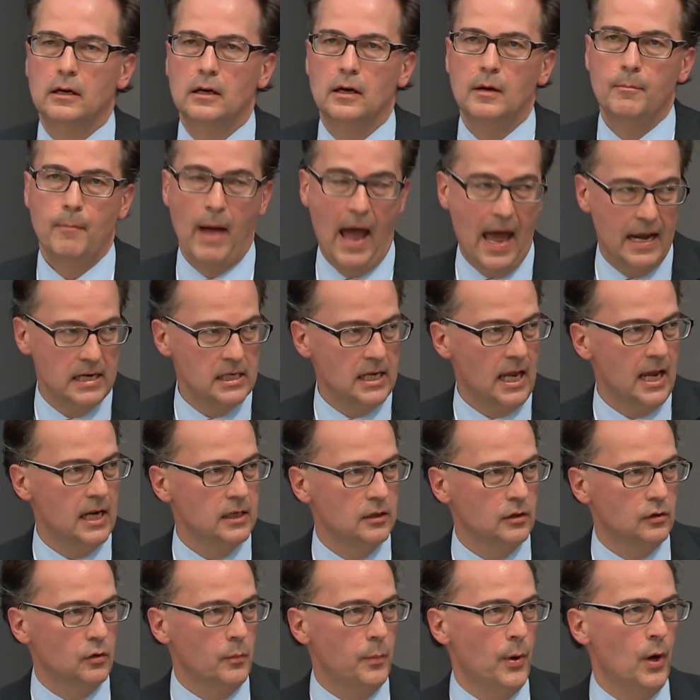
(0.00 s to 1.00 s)

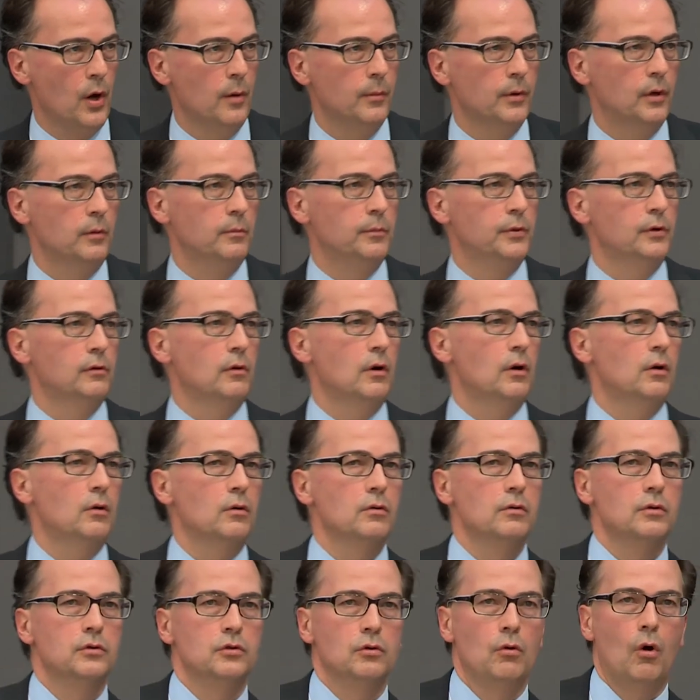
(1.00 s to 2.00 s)
mandated the Permanent Bureau
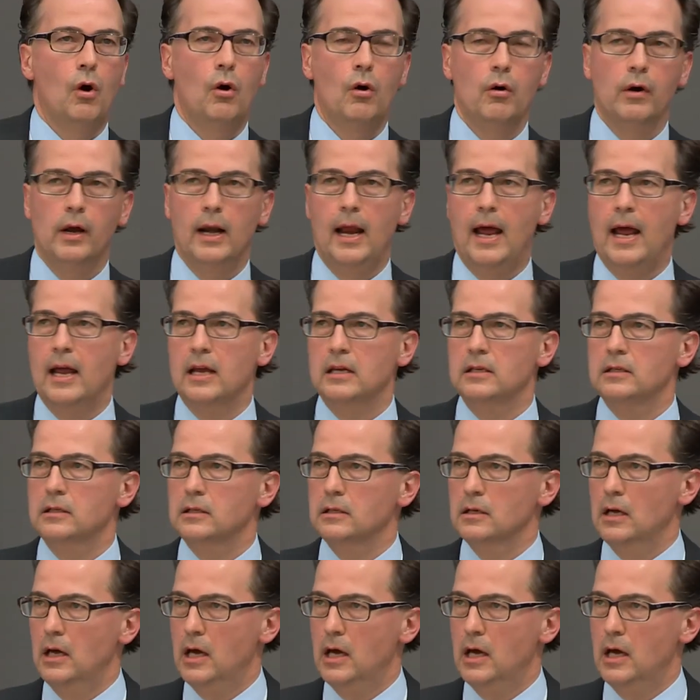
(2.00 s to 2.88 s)
to organize